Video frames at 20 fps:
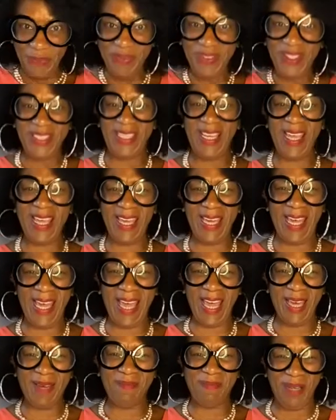
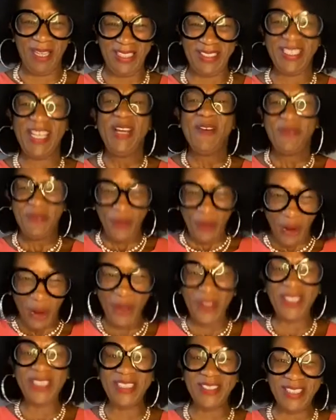But for
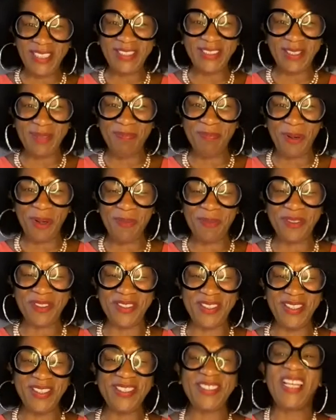all intents and
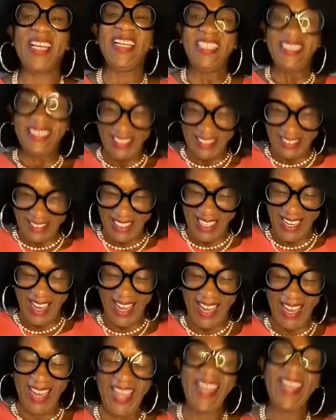purposes,
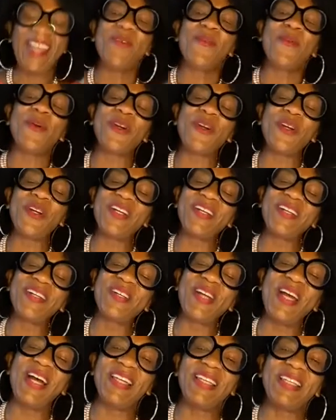today we're
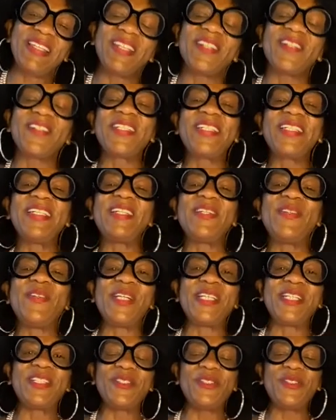literally
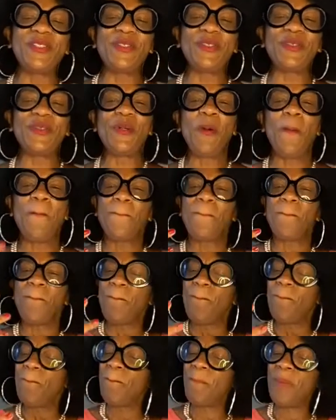going to
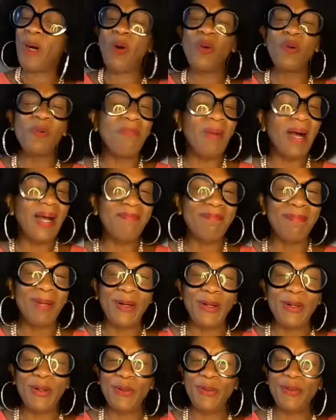bone by
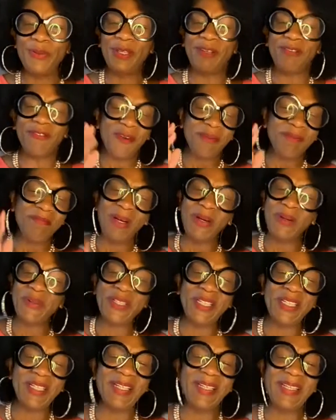bone.
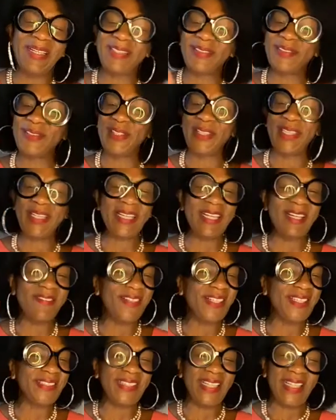Ramona is going to give
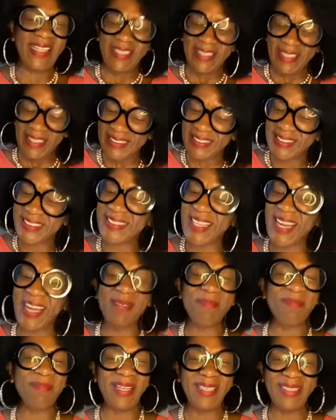us an
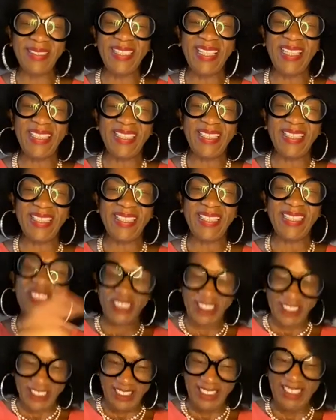assignment that
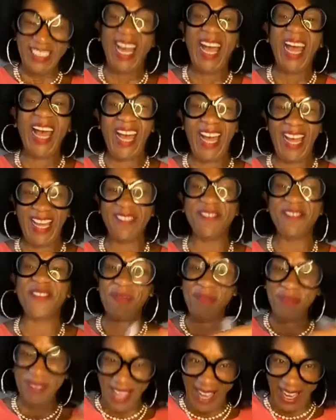she had
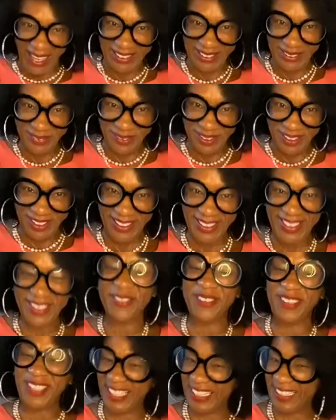from last week,
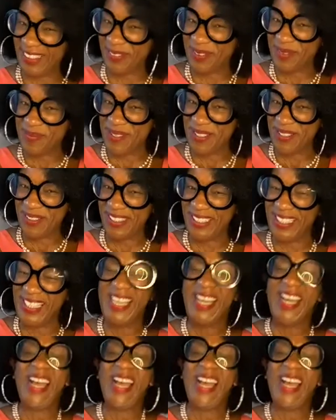right, Ramona?